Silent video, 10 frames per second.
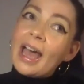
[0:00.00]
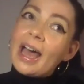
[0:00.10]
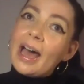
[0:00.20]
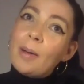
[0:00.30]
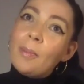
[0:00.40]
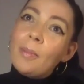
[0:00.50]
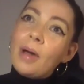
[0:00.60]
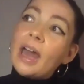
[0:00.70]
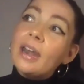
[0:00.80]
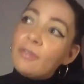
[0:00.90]
Um,
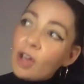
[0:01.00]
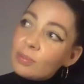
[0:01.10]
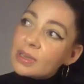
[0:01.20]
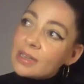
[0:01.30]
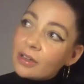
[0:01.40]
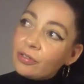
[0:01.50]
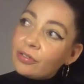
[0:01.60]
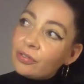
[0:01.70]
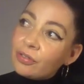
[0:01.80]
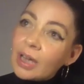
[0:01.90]
and I found myself
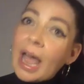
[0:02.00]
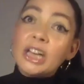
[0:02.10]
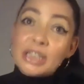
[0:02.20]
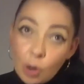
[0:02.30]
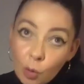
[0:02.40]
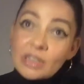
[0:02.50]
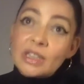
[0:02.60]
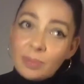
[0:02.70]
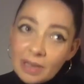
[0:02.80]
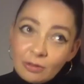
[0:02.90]
actually going to the
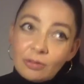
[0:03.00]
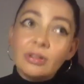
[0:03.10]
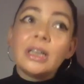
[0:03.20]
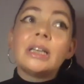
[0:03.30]
piano